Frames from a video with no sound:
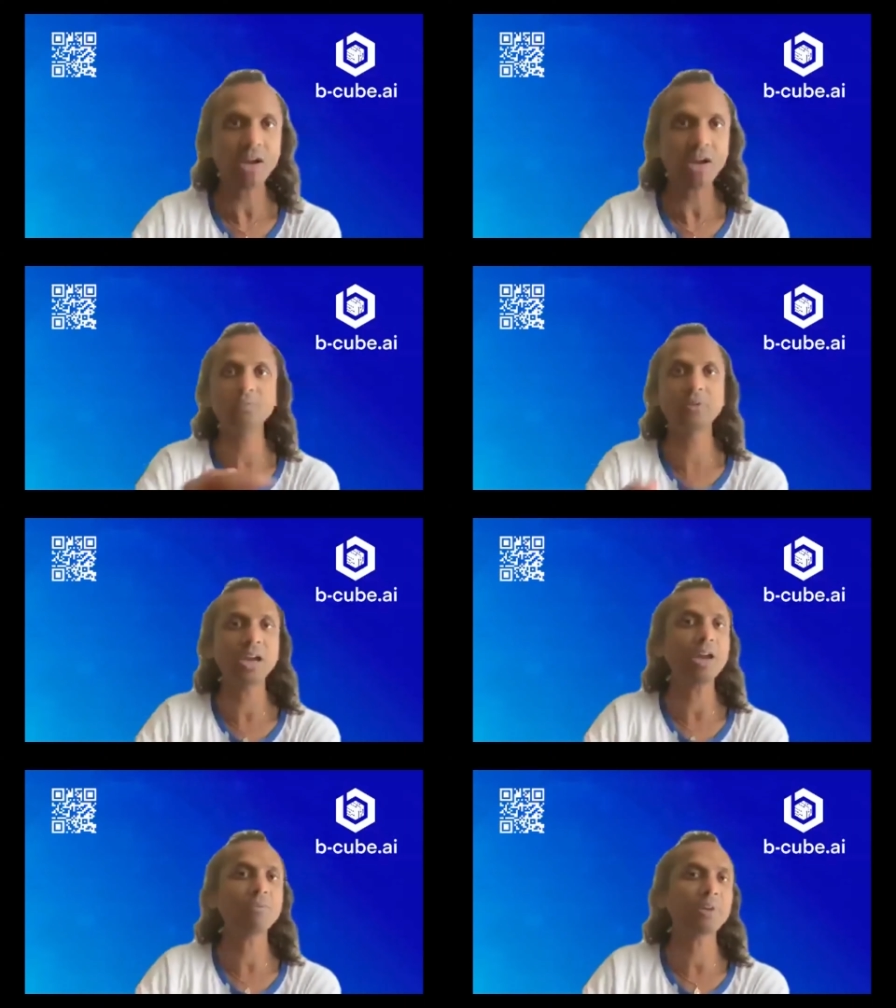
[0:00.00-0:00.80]
And we
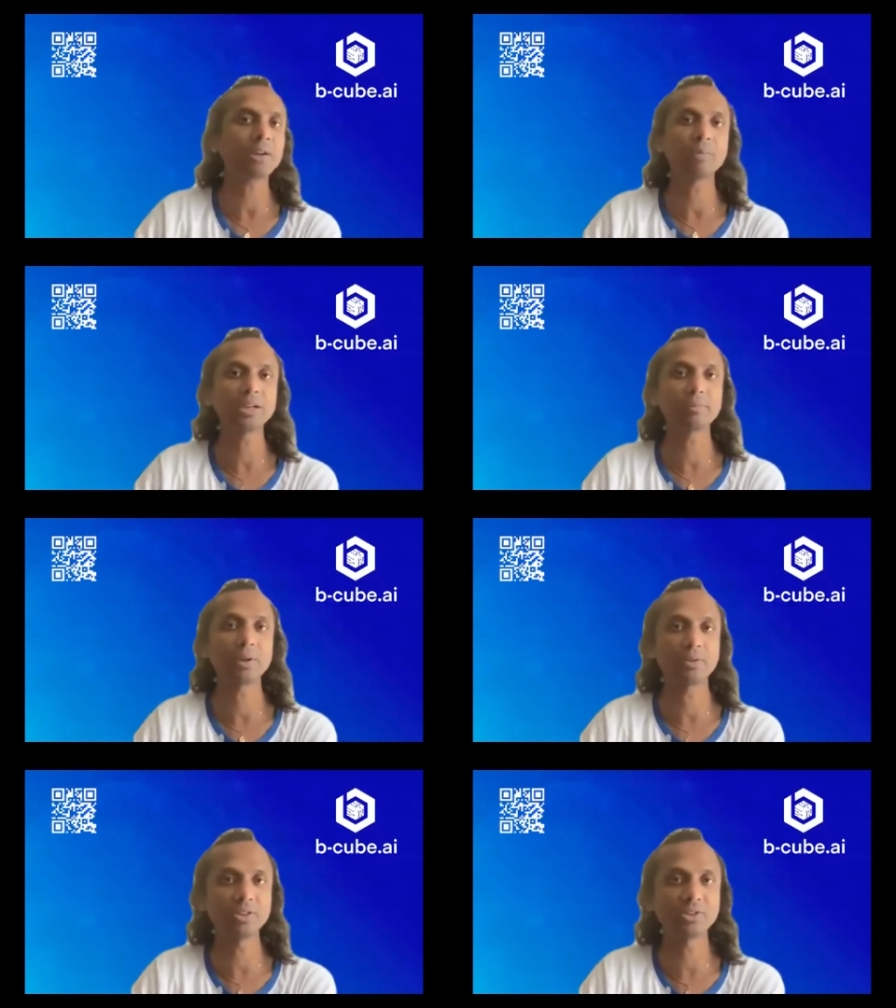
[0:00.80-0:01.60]
have like
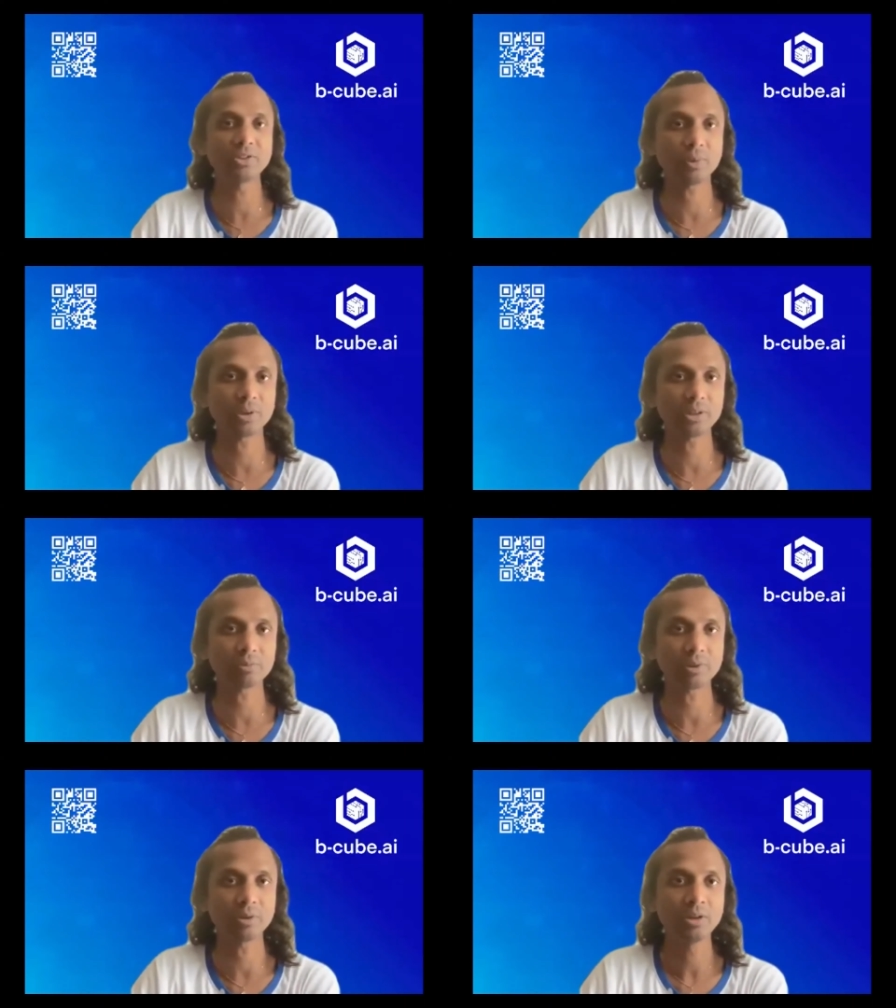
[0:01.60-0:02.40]
multiple reasons for that
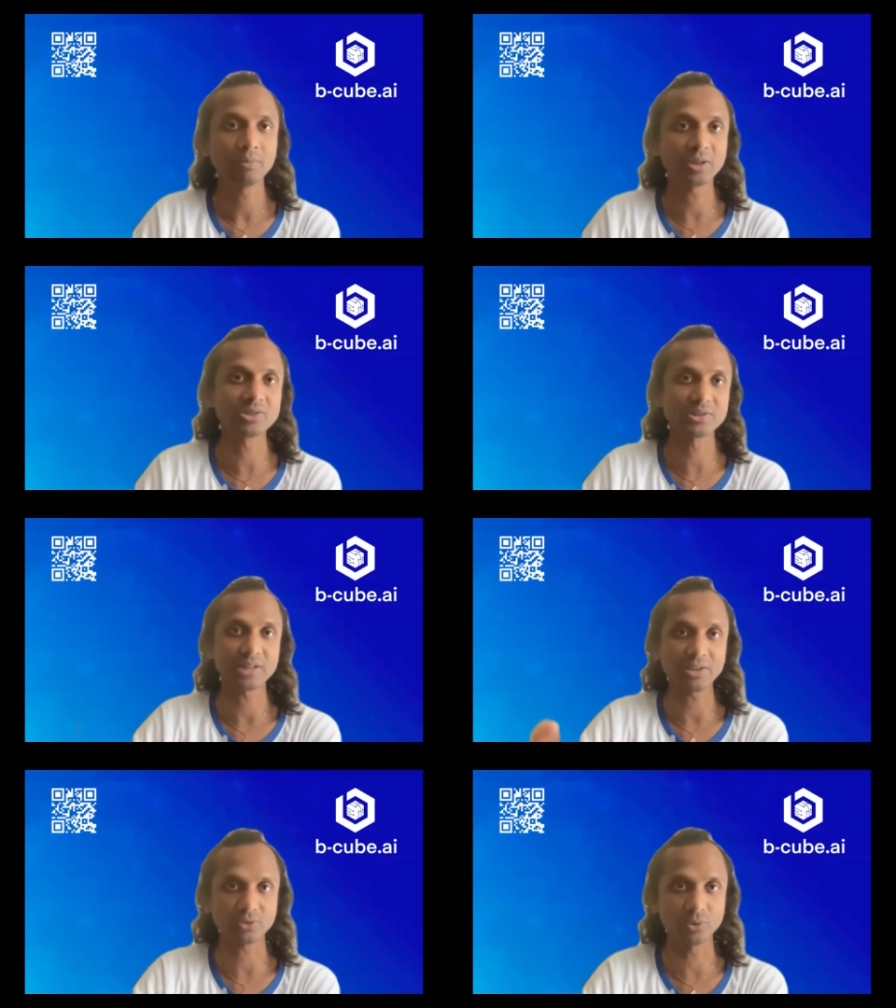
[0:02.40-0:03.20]
one, because it
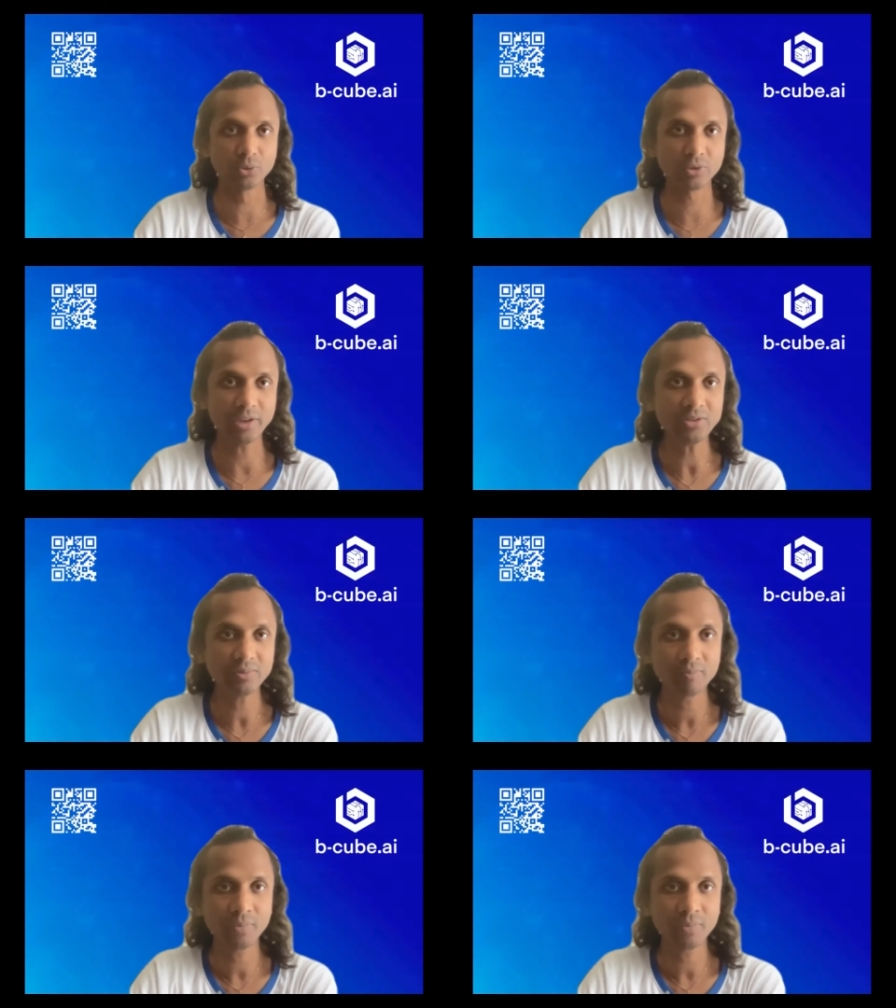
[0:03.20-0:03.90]
has use case